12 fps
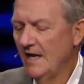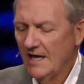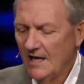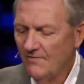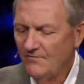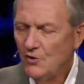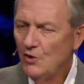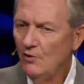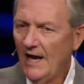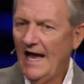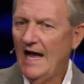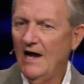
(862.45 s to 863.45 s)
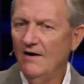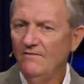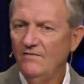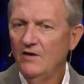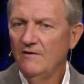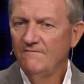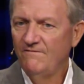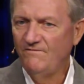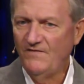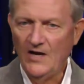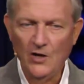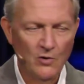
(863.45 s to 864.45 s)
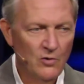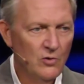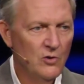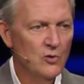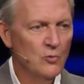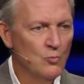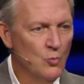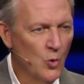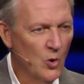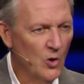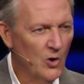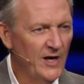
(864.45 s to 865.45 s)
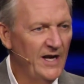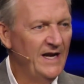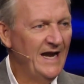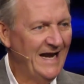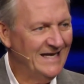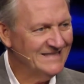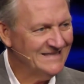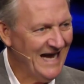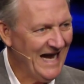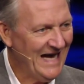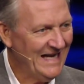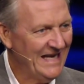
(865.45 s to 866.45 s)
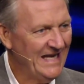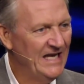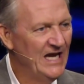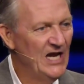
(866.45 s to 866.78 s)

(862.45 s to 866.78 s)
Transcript: If you have fear, worry, anxiety,